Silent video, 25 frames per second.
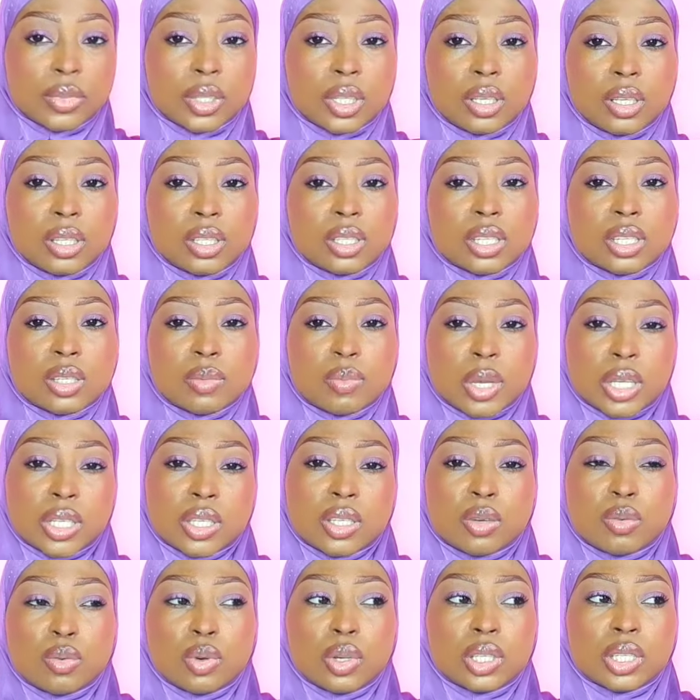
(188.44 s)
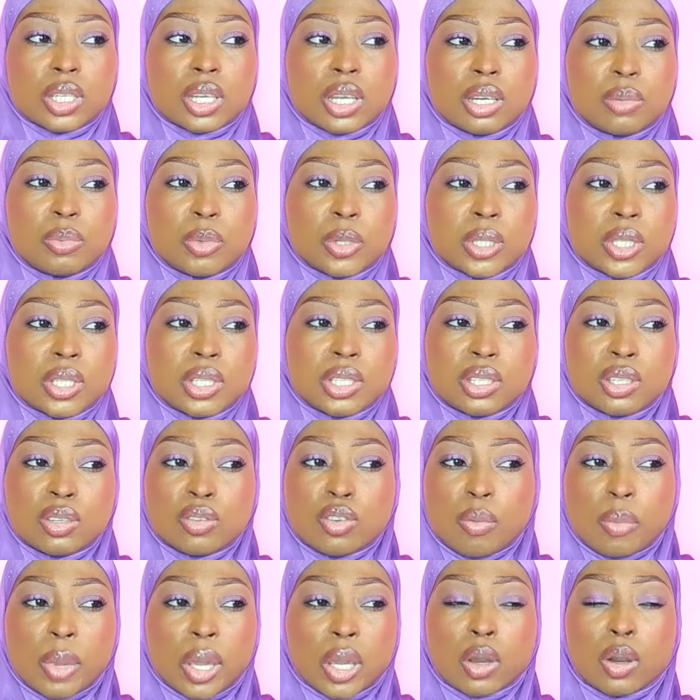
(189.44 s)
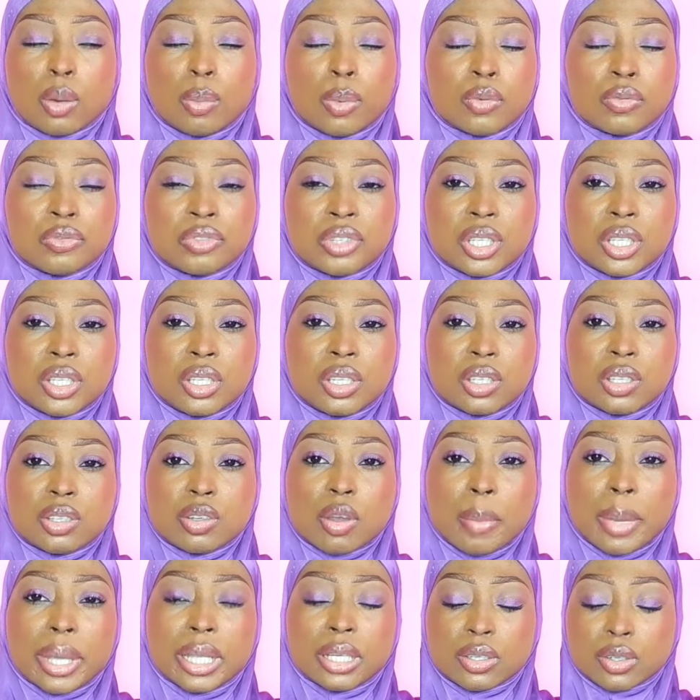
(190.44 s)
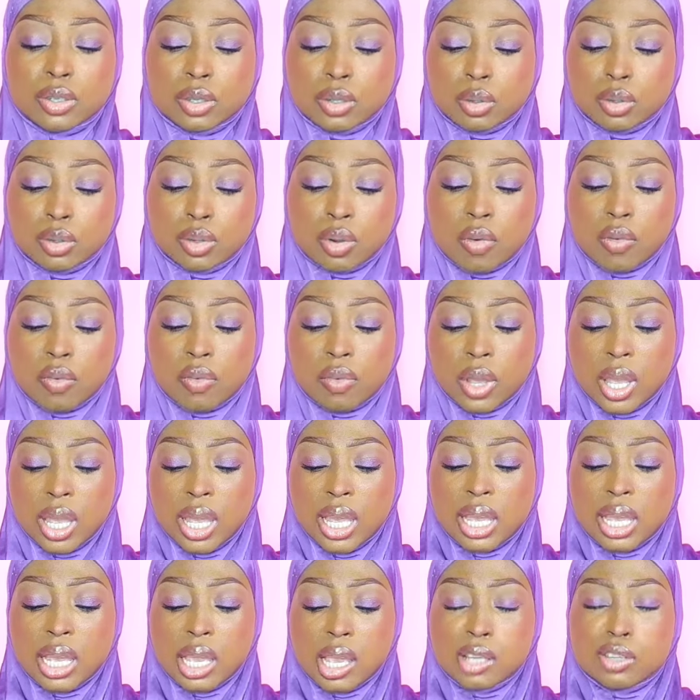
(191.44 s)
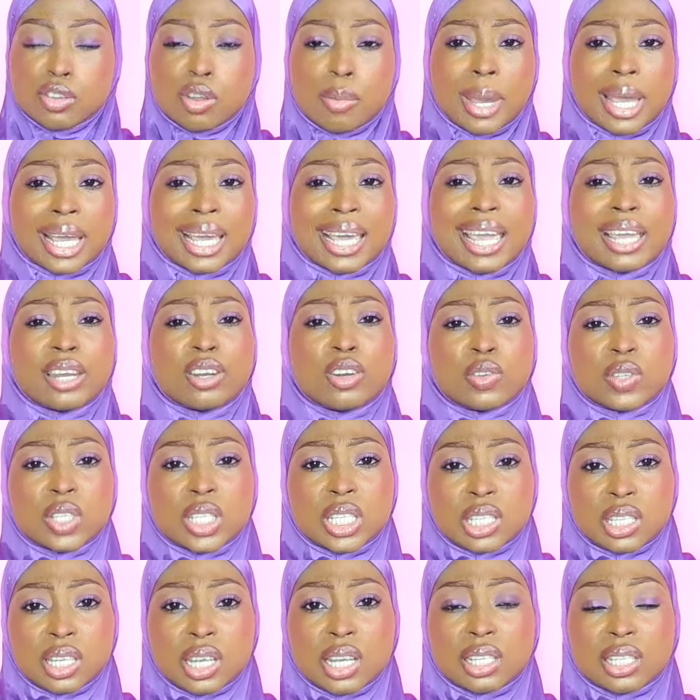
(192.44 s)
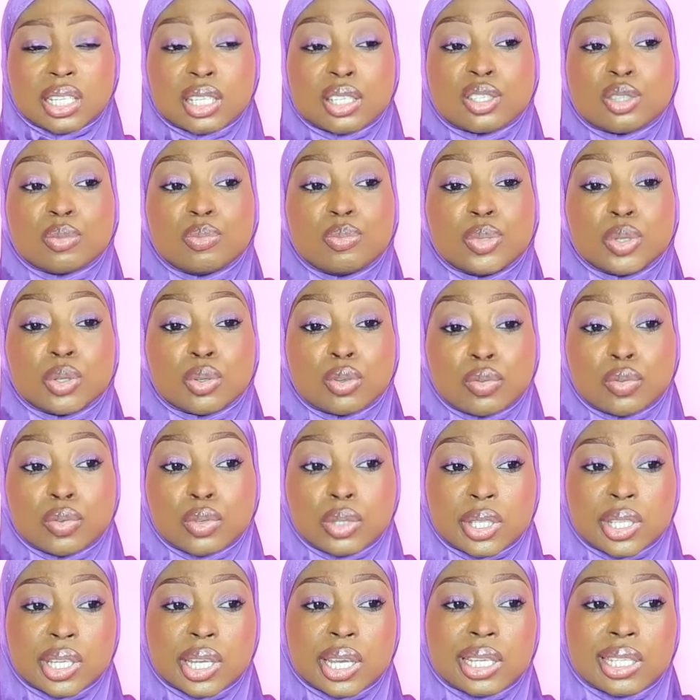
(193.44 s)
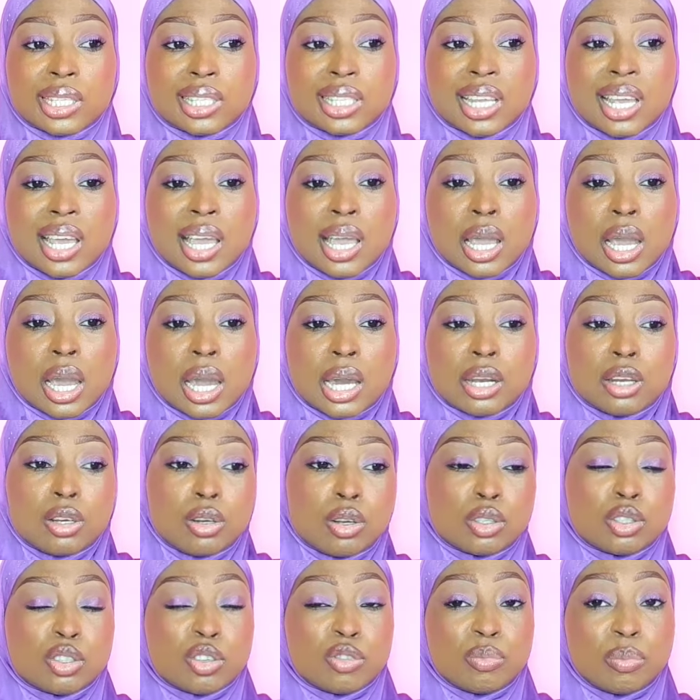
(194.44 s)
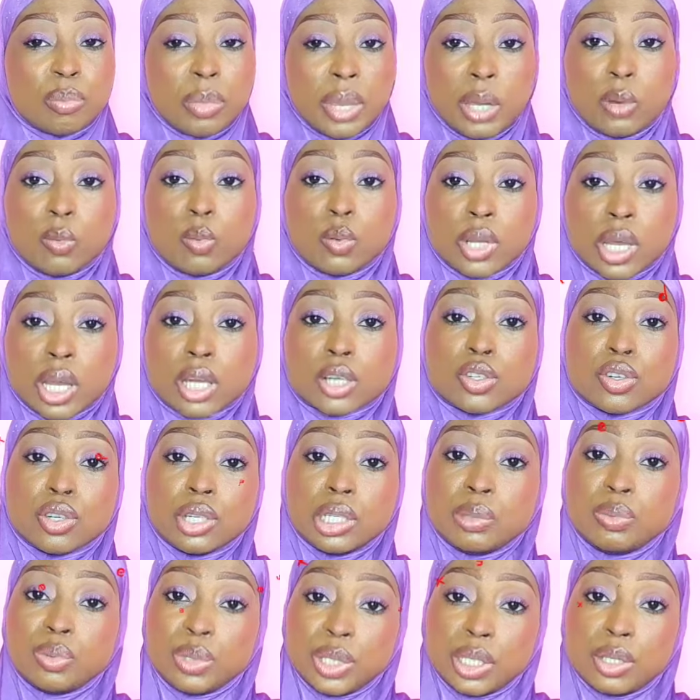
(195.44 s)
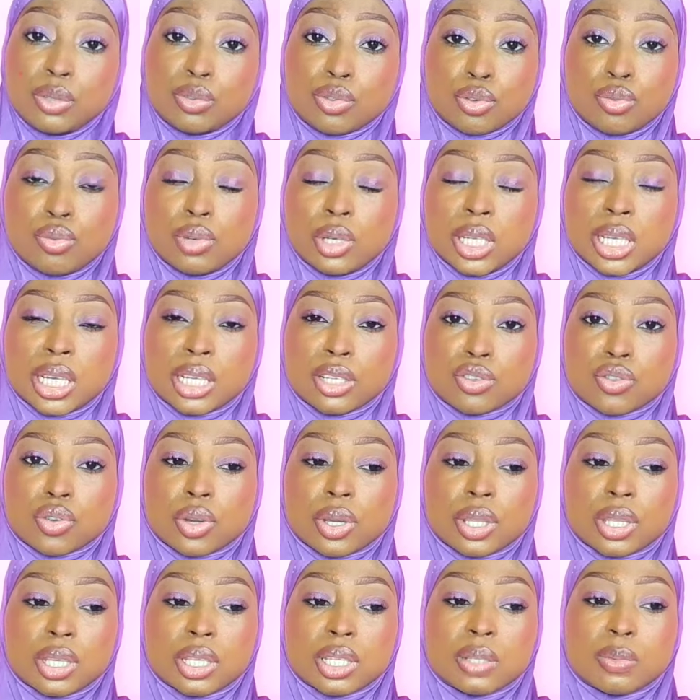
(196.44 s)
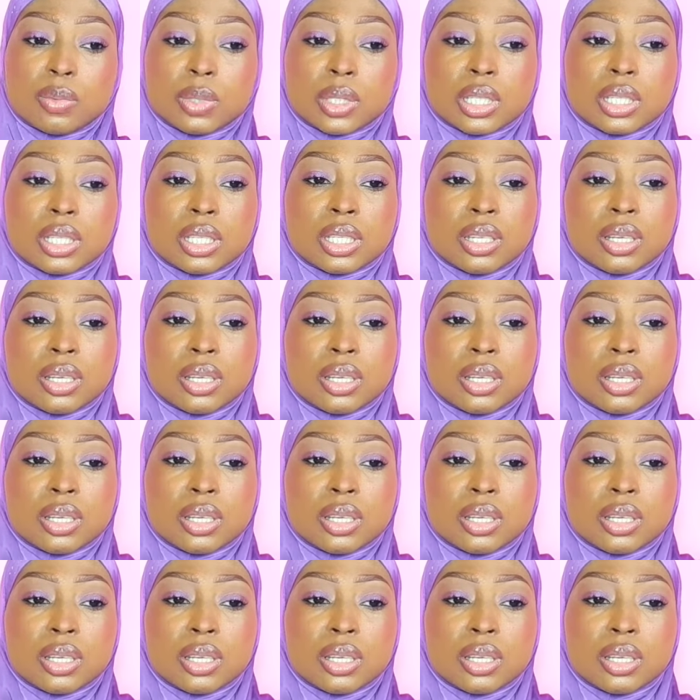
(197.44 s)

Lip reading: It has macerated, but it's still not my cup of tea. It's not my sort of, it's not my kind of scent. It's a beautiful scent, and a lot of men would actually really truly enjoy this, but